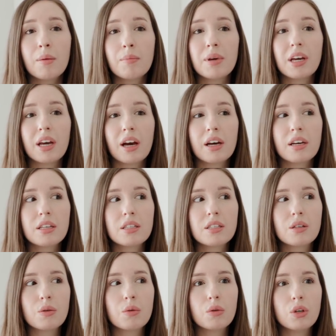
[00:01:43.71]

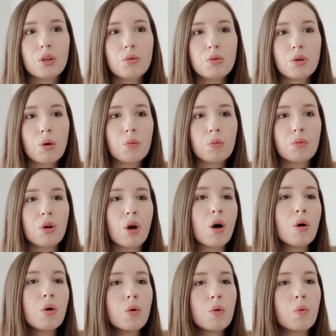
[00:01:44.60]
because you don't
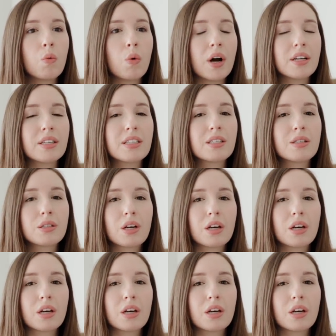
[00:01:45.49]
know what's